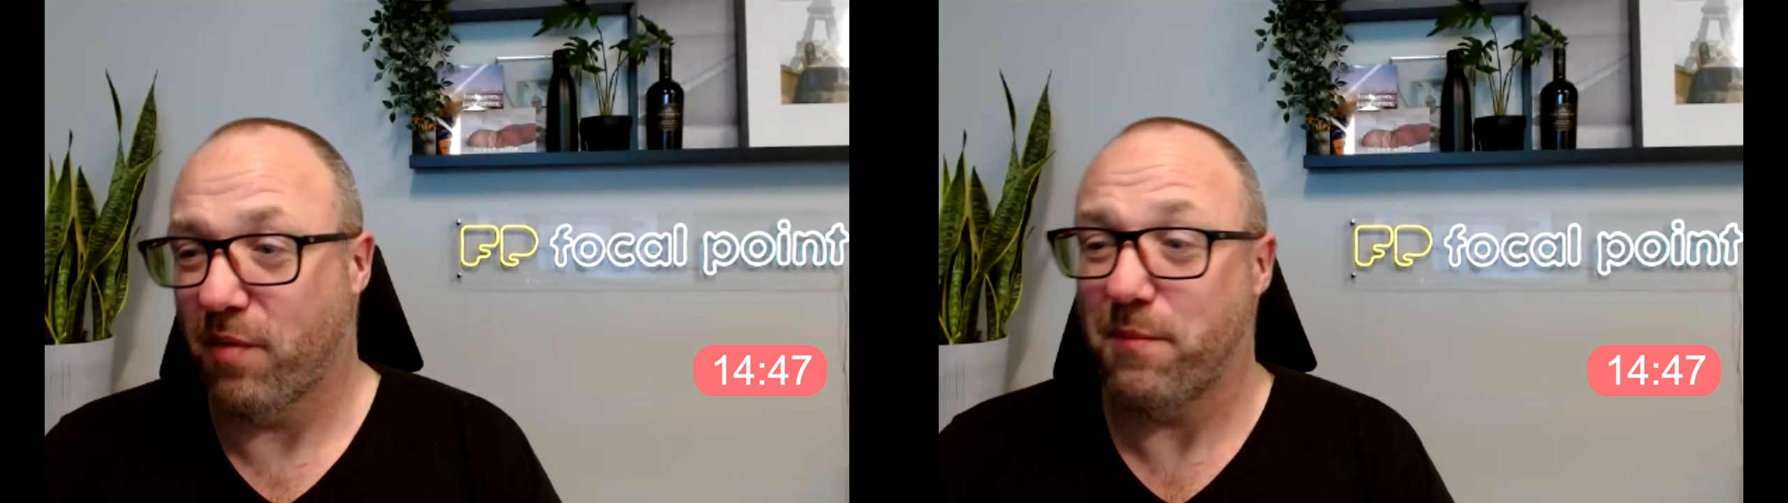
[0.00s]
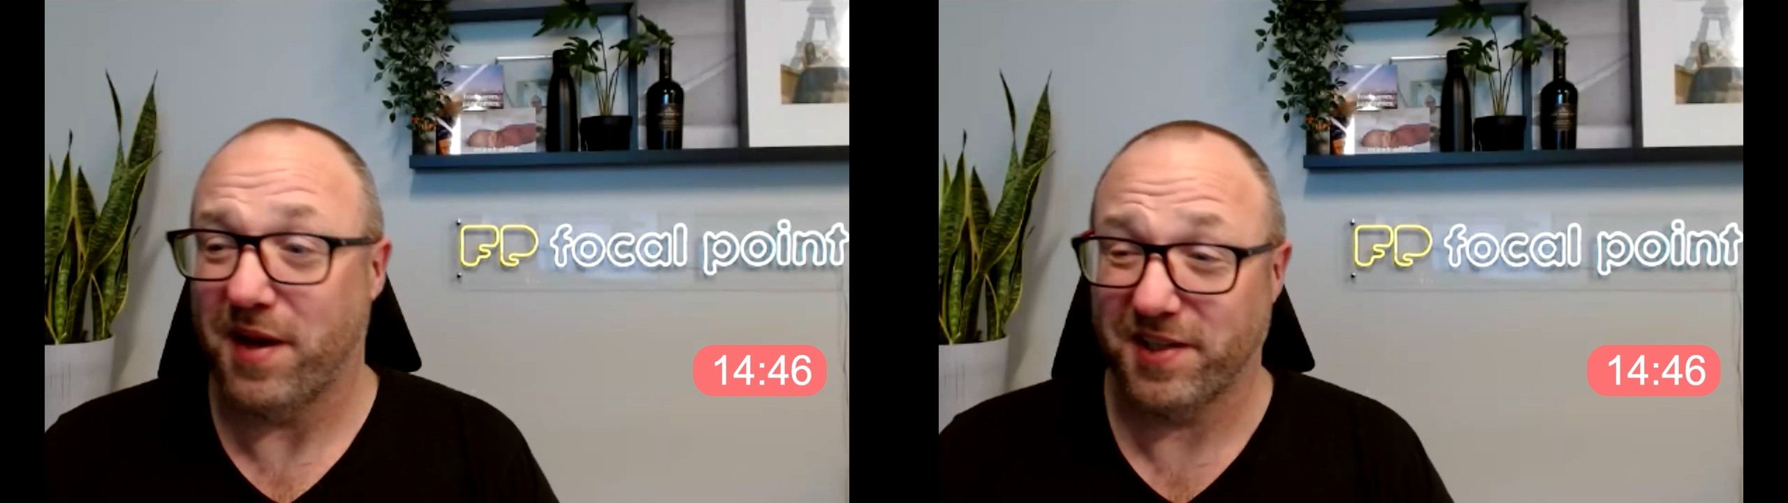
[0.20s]

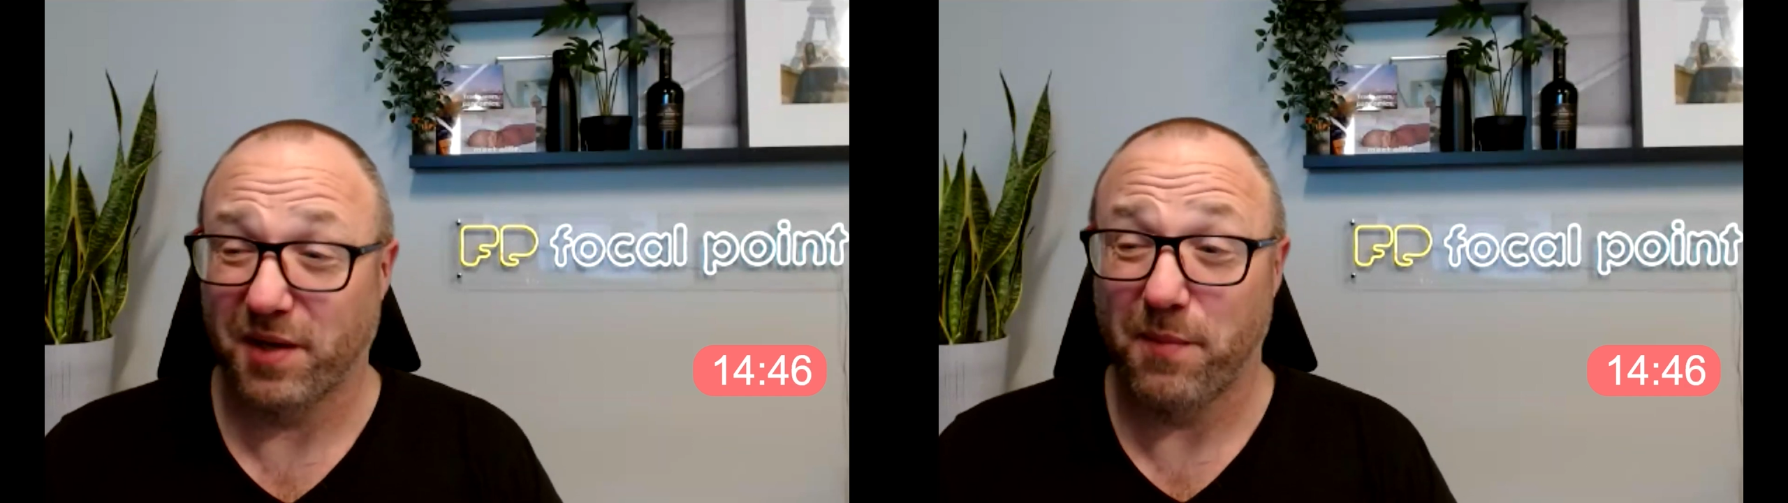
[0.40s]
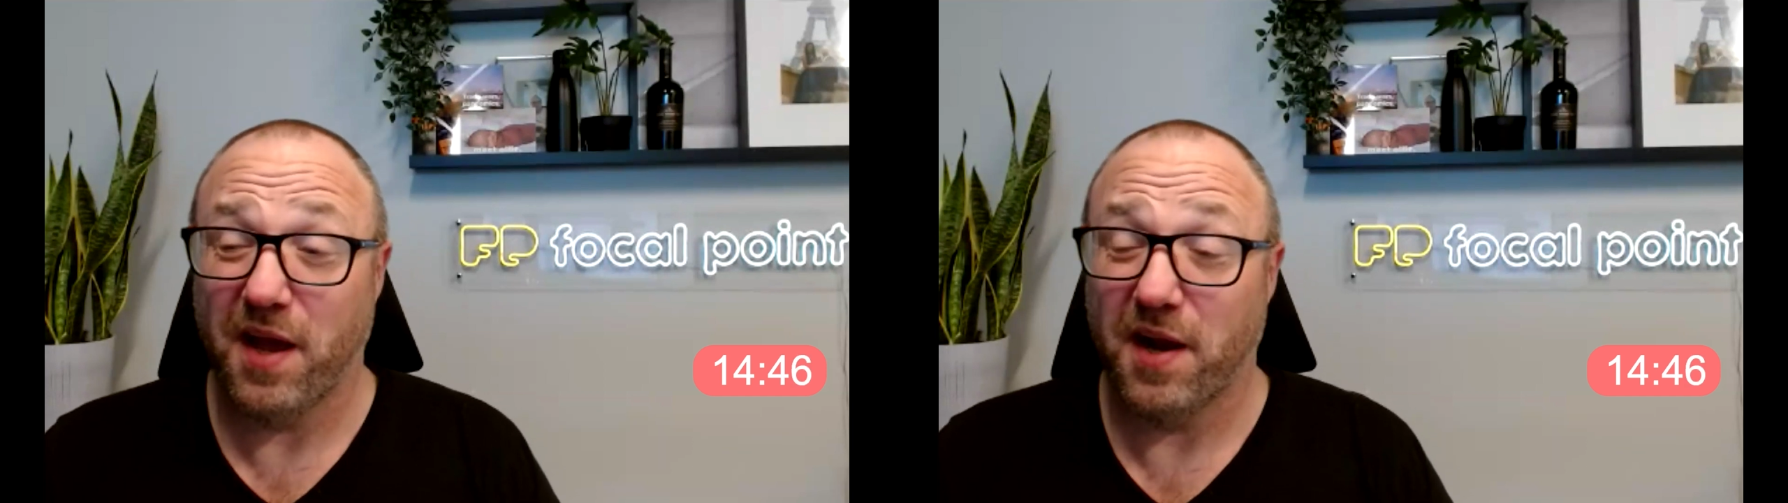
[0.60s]
and
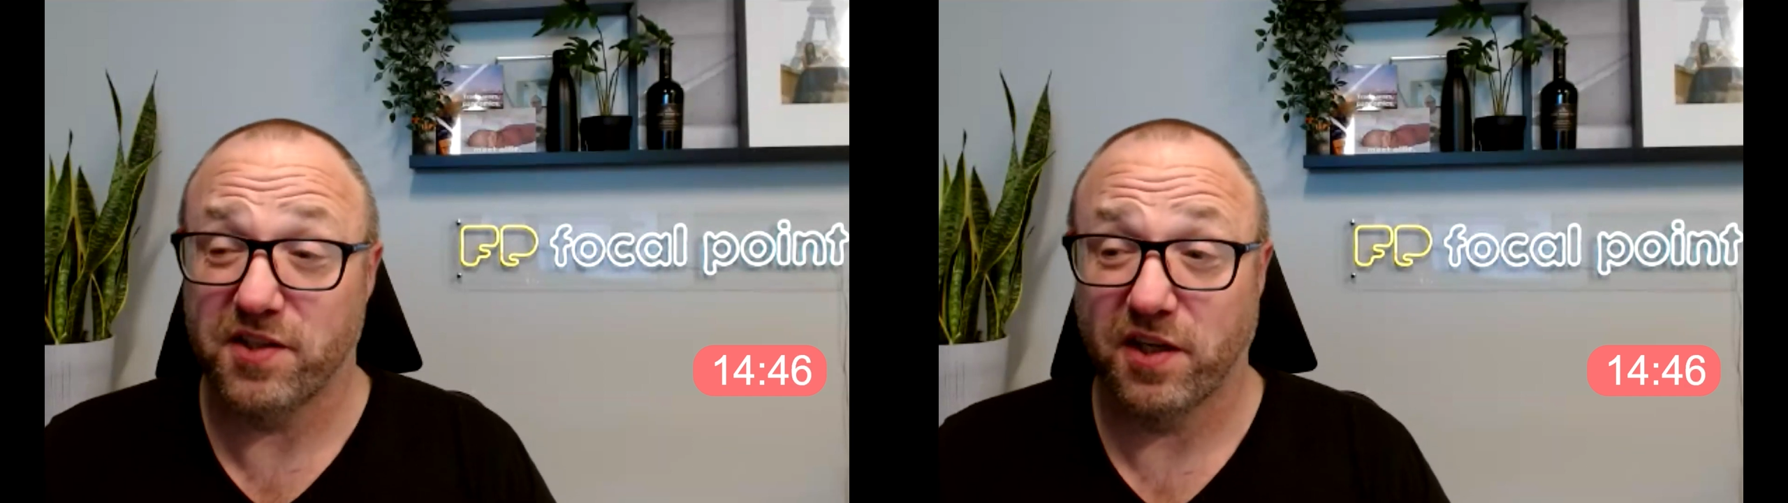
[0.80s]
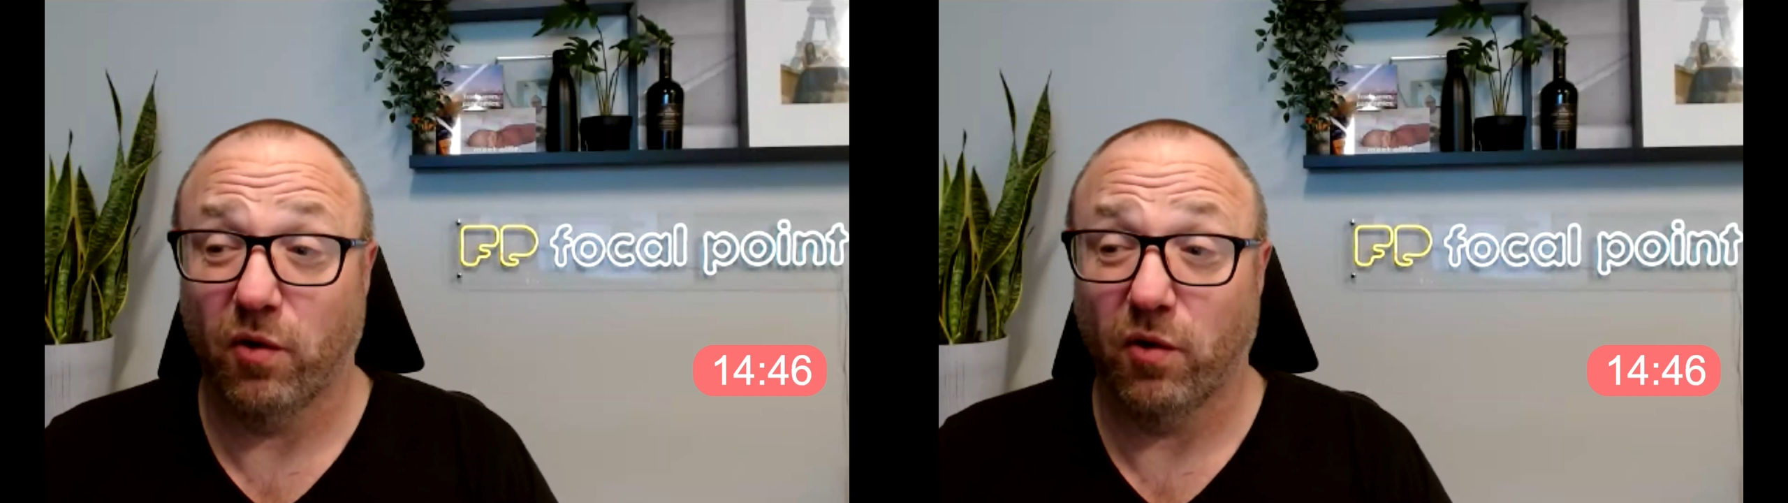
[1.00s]
basically managing